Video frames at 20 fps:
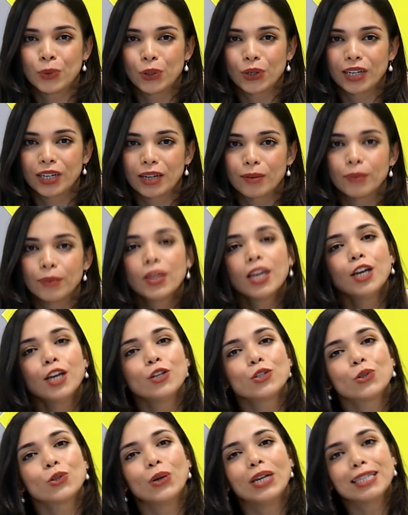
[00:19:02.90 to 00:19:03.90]
program.
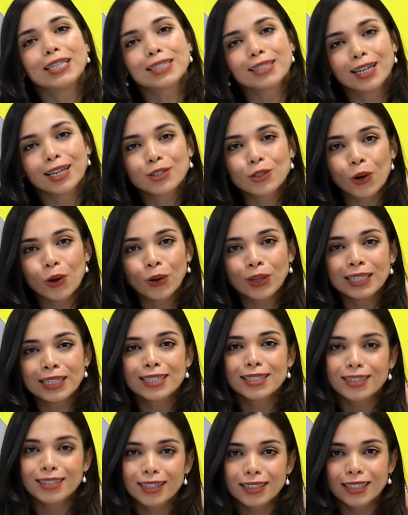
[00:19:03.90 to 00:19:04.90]
So it's not
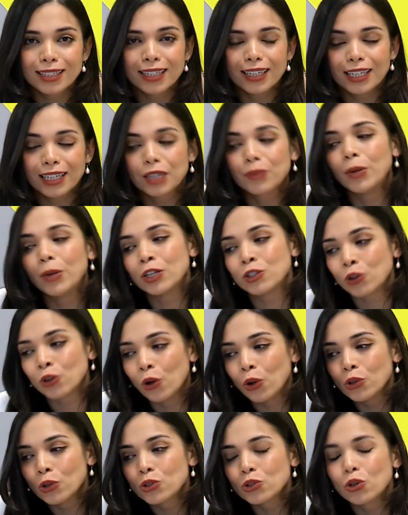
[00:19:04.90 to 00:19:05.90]
only studying, but
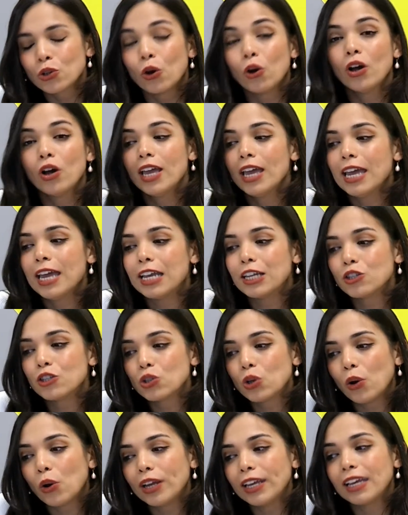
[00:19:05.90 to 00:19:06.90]
also
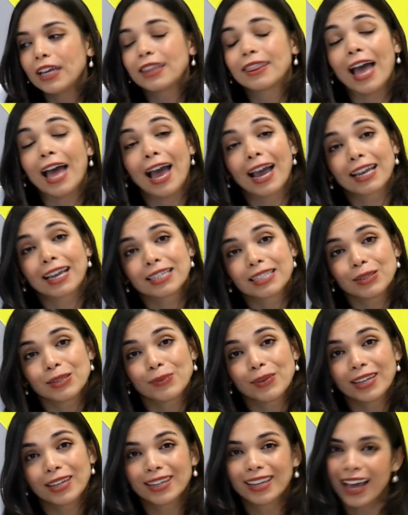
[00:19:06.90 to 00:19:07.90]
enjoying the
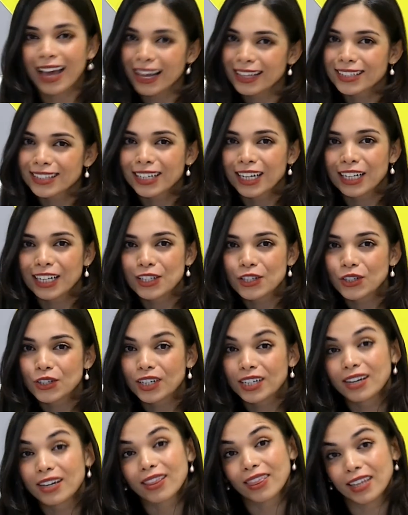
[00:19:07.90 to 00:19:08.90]
academic and
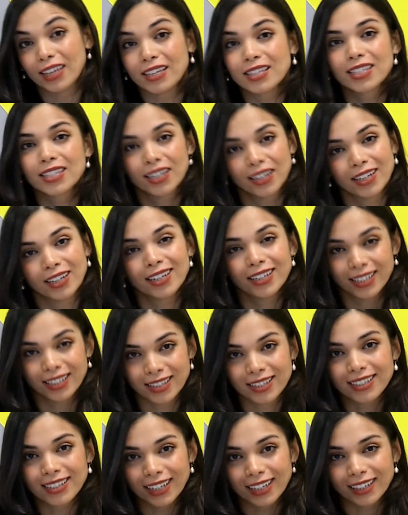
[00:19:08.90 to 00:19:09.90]
cultural things here
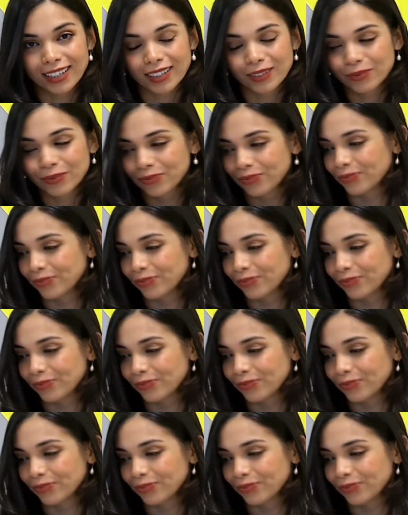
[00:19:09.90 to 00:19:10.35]
in Turkey.